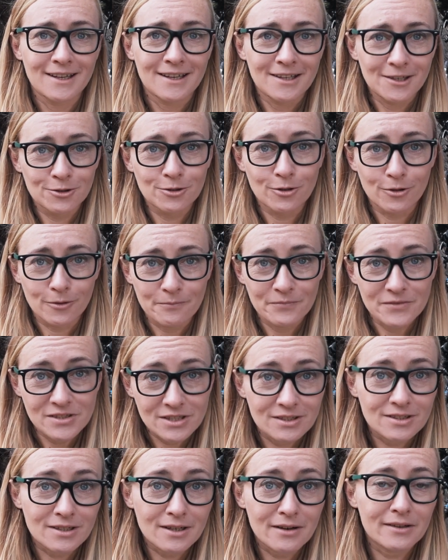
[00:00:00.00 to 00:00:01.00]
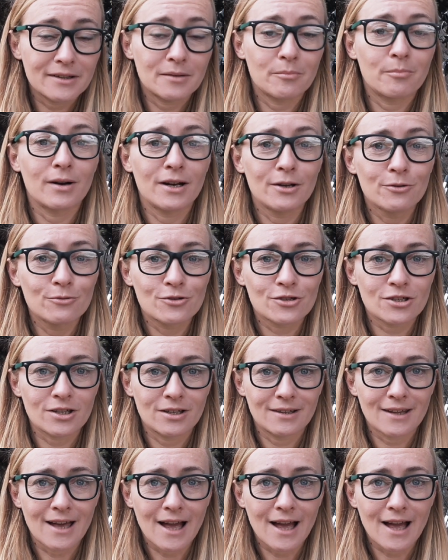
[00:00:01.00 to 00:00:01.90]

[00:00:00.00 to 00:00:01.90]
deter the pollution,